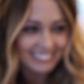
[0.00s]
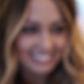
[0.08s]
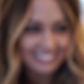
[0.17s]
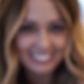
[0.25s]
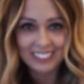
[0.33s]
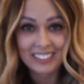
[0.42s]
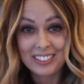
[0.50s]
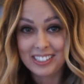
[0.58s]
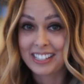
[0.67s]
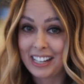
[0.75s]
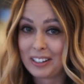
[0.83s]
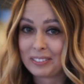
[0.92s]
I'm
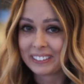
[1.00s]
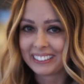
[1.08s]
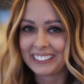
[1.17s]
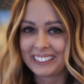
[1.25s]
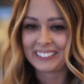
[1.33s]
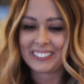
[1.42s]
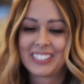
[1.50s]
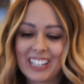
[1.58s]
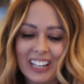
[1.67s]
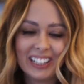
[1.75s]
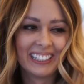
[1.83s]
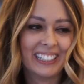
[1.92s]
just
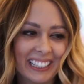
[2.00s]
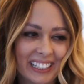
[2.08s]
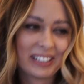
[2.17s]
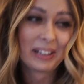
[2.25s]
getting really